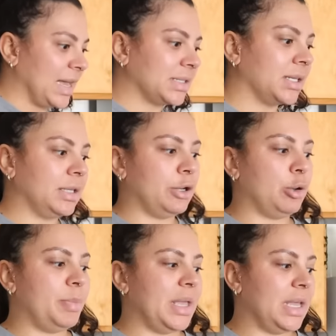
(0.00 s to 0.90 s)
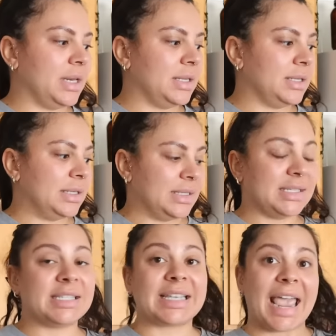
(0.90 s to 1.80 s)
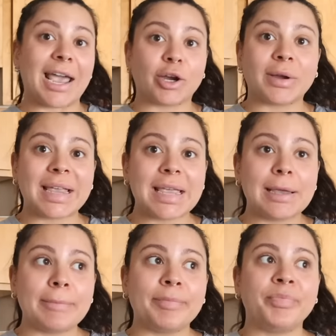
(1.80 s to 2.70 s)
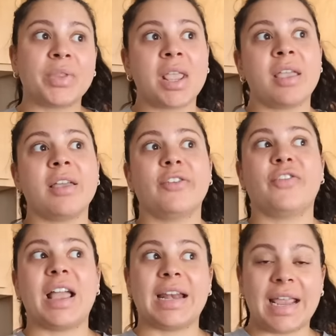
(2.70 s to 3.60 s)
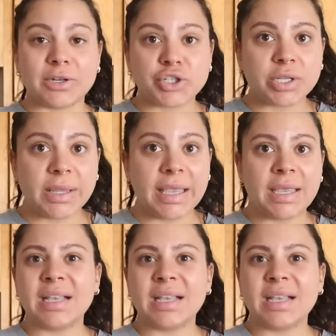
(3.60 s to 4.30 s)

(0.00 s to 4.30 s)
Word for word: gets a little bit scary financially.